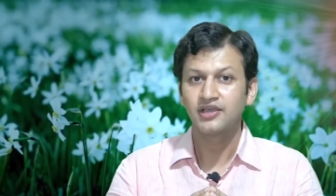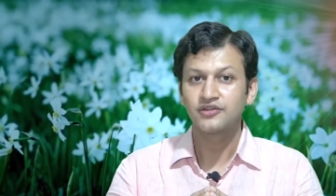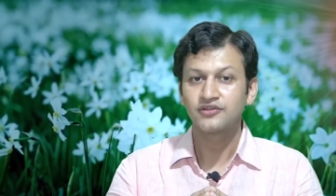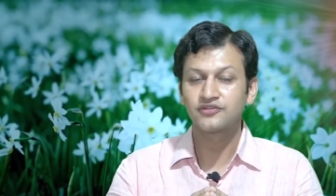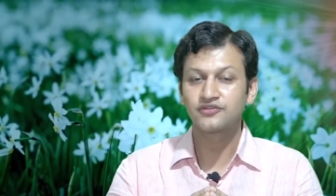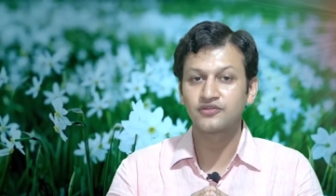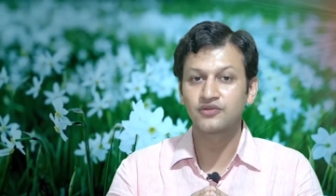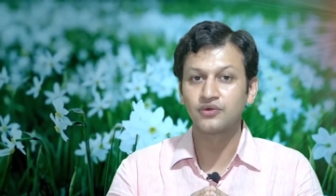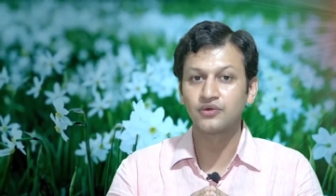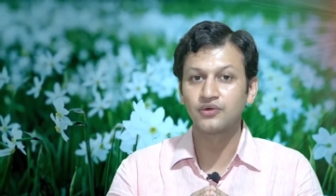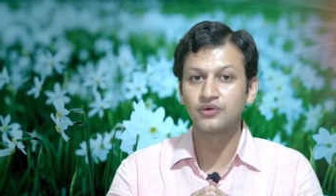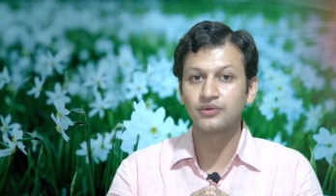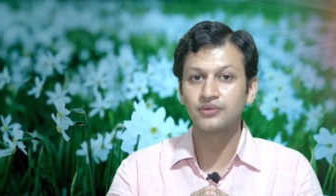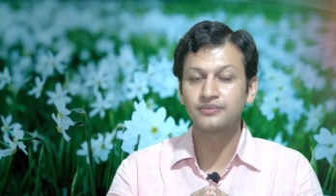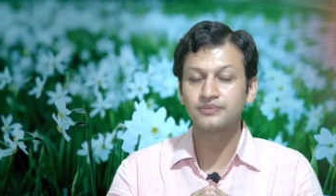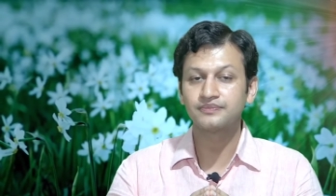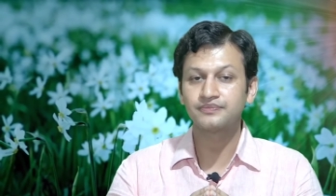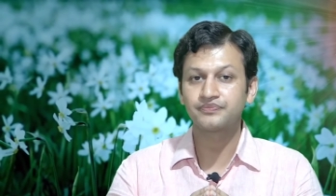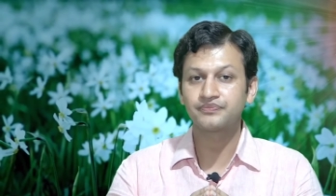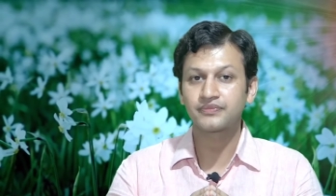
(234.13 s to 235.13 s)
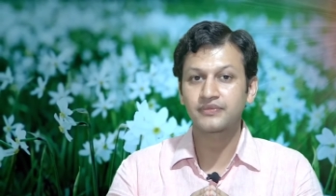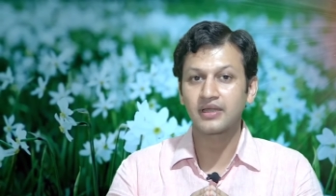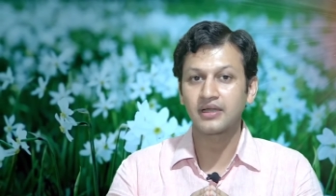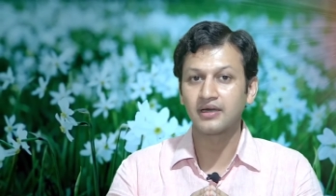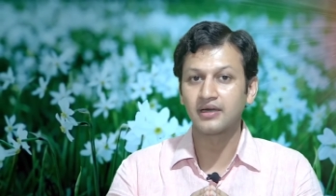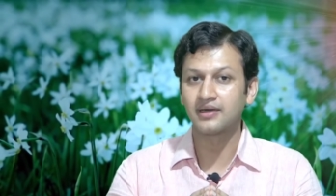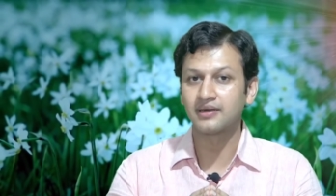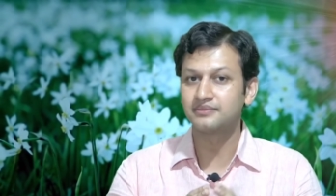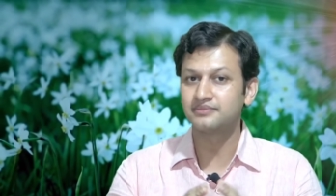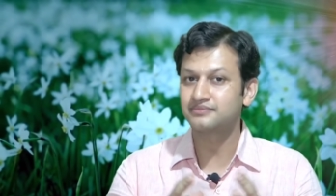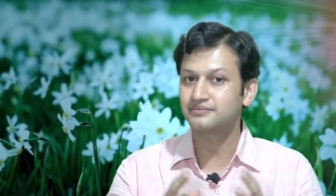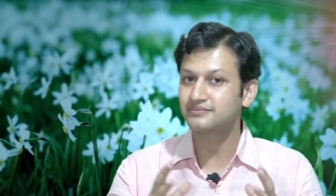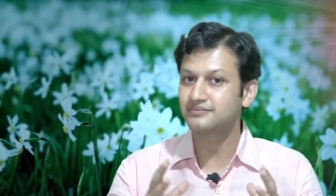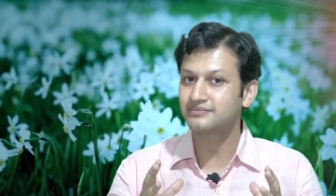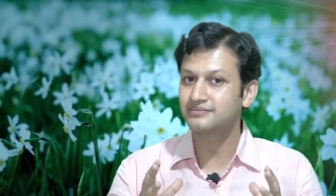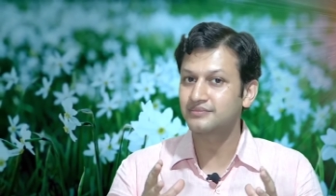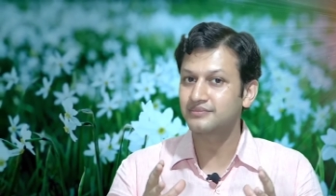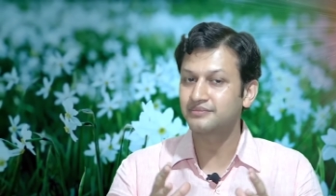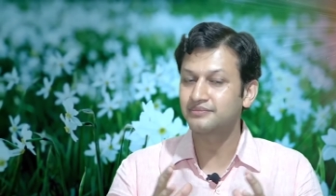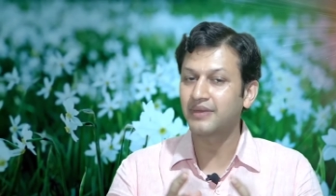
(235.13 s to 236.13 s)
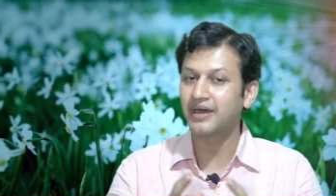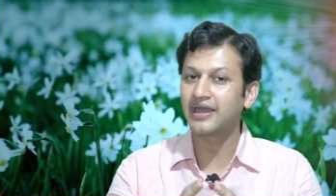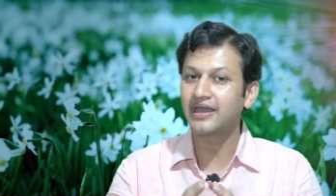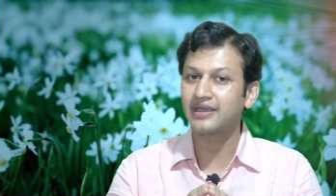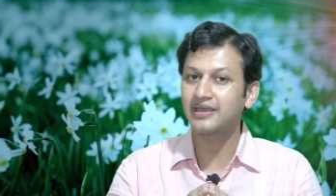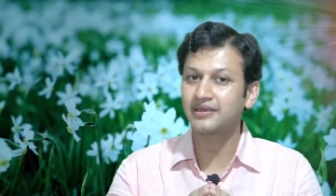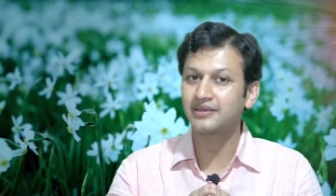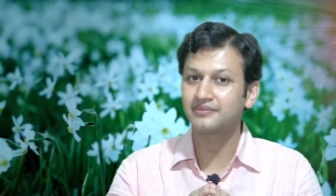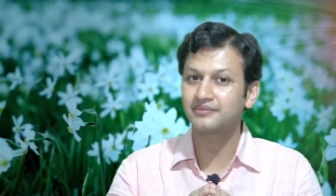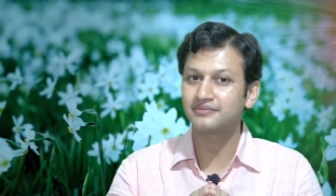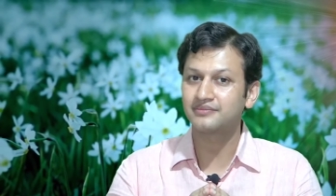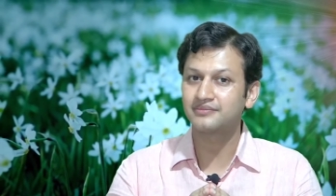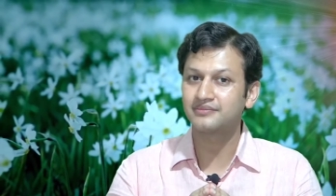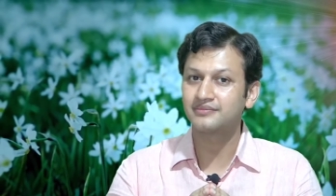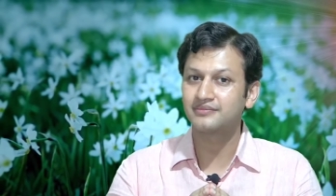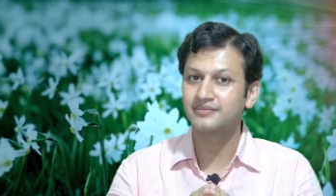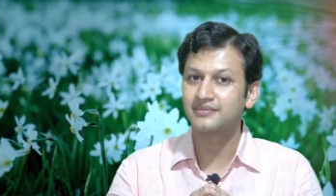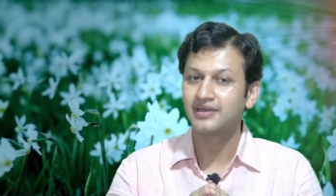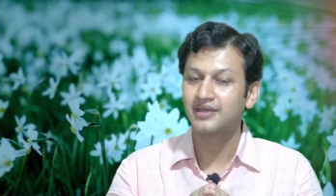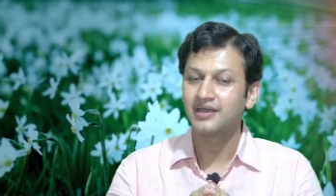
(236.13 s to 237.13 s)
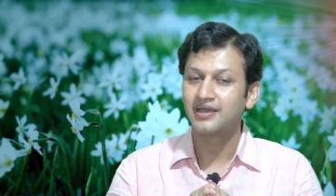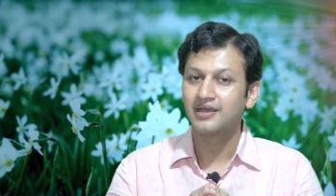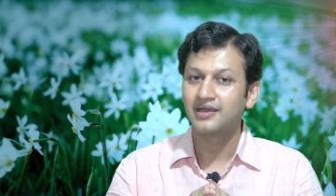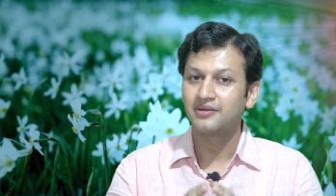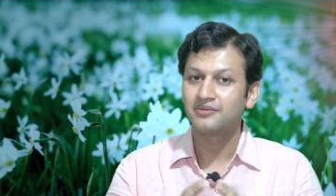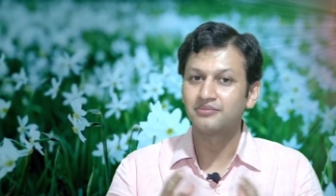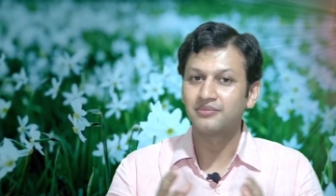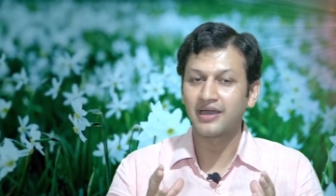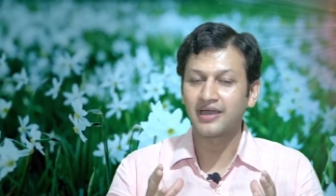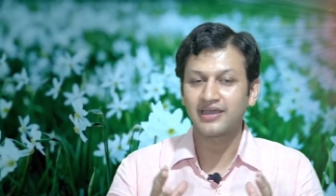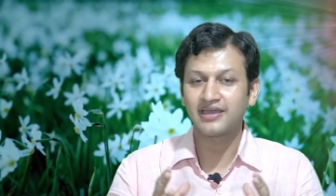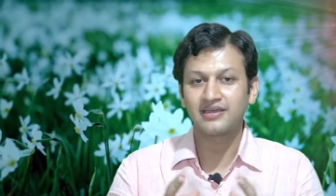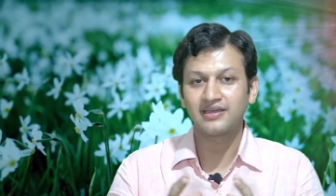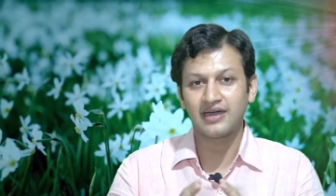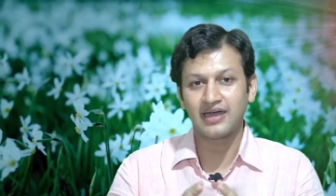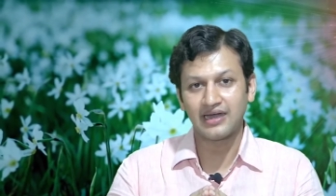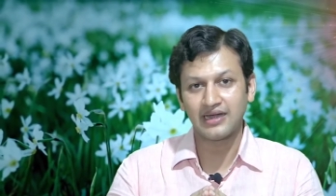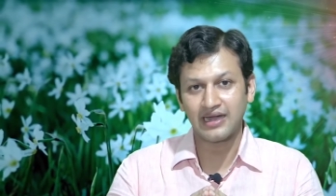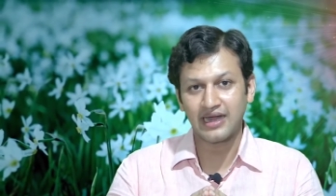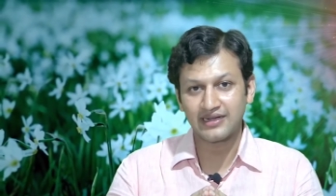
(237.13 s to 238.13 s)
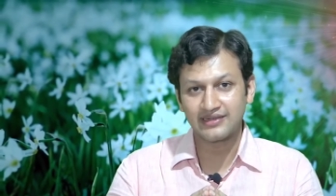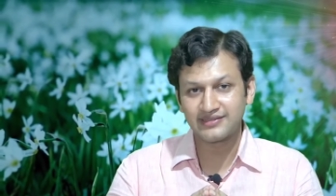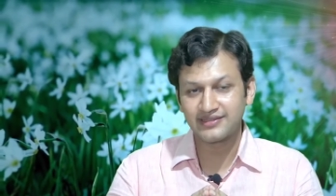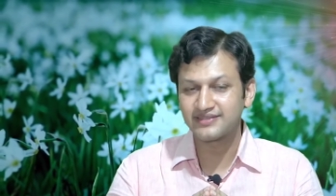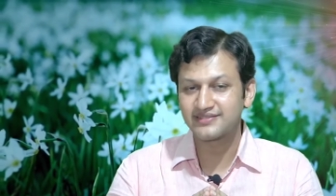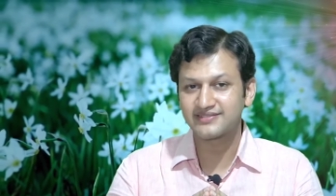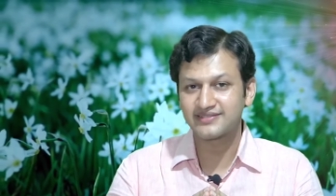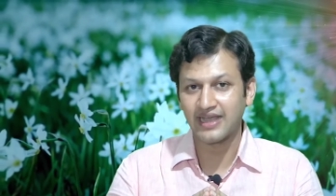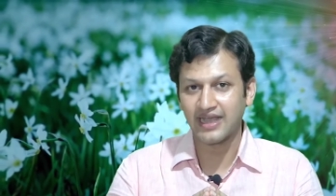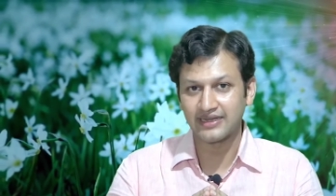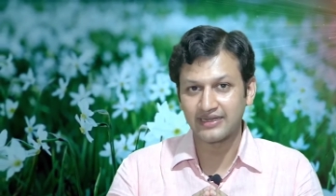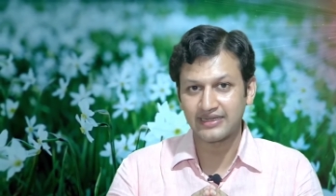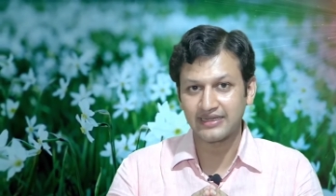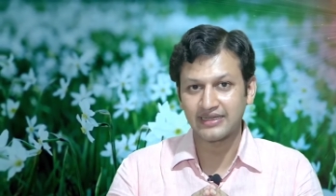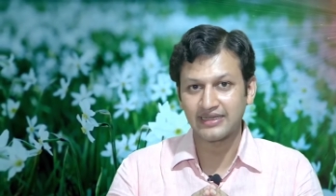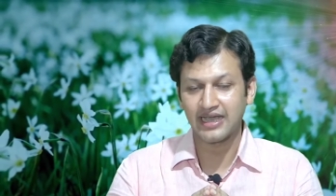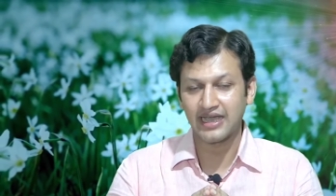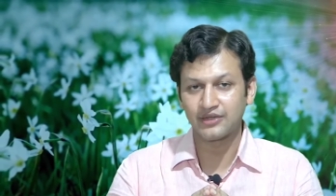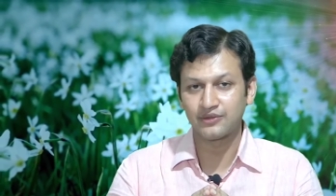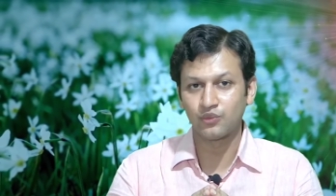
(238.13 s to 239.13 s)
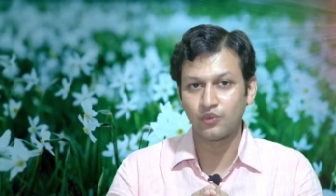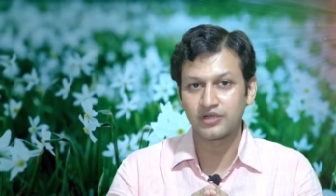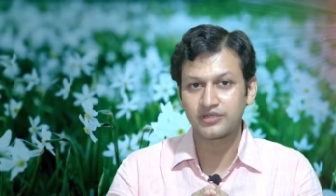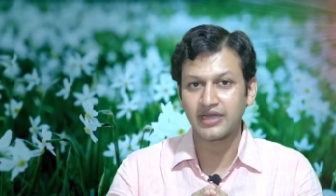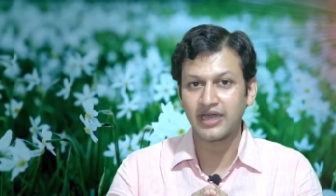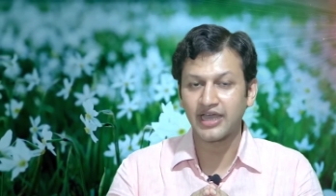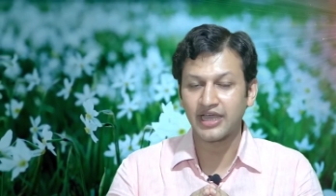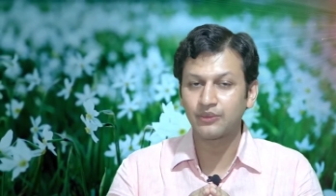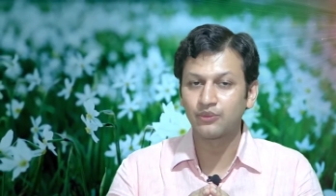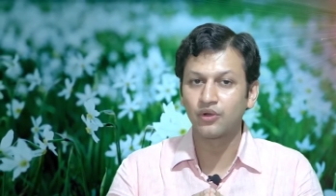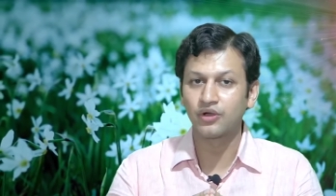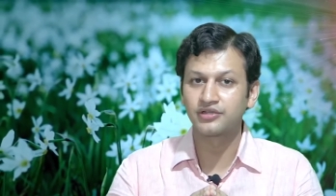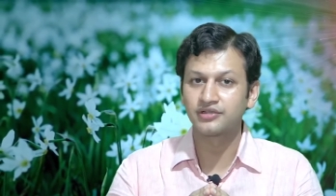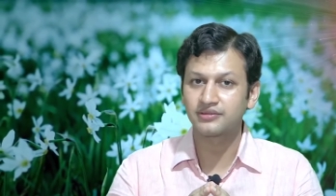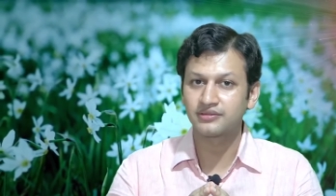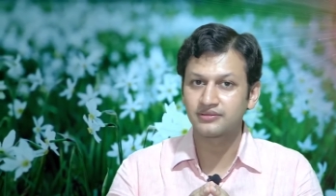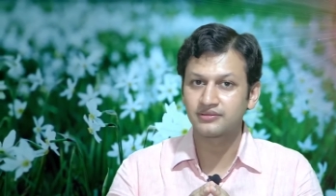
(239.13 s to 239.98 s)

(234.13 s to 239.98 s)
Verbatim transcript: So uh, my, my understanding and what I want